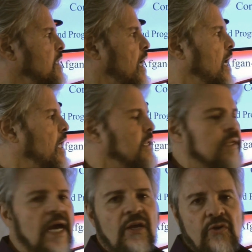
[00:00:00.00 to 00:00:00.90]

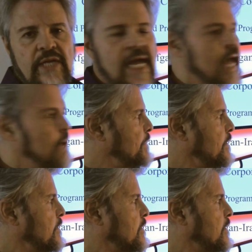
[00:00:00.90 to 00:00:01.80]
Not going to happen.
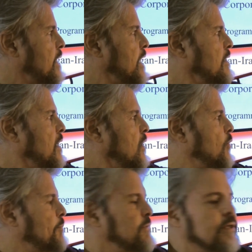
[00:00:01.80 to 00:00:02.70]
All right.
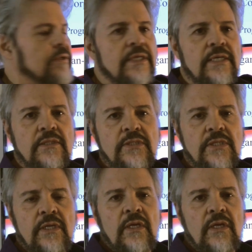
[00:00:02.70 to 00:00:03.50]
Reptilians.